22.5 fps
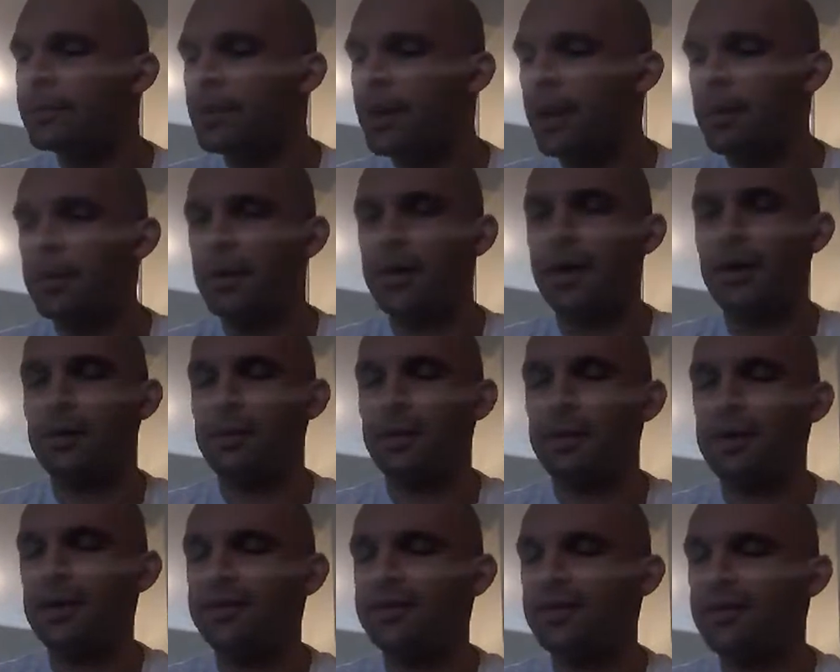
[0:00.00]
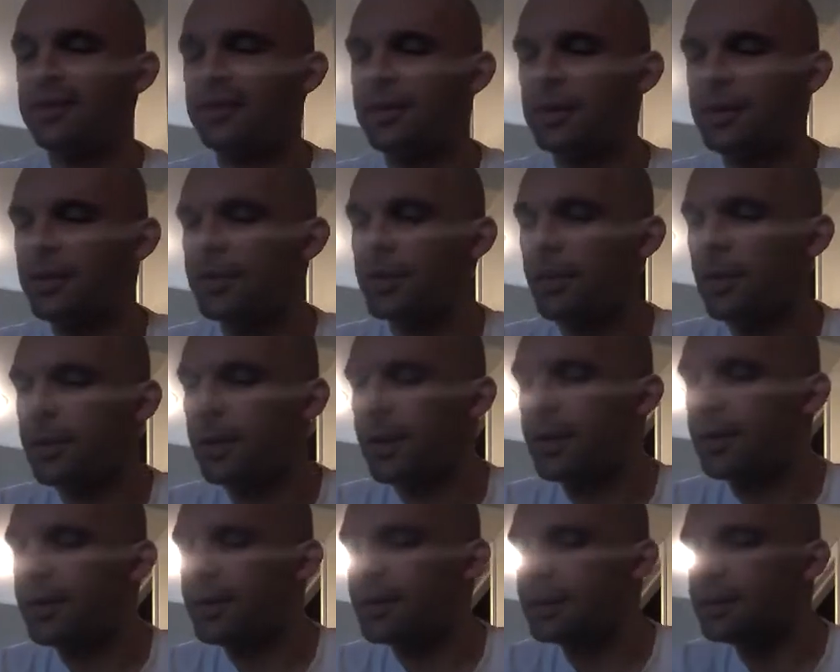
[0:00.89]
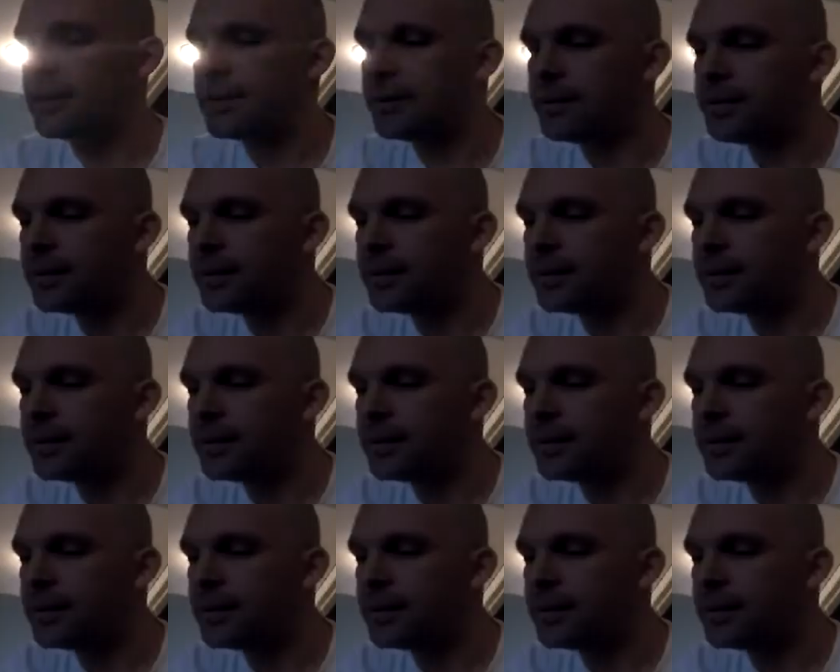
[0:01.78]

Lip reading: I'm looking at my list to see what's going on here.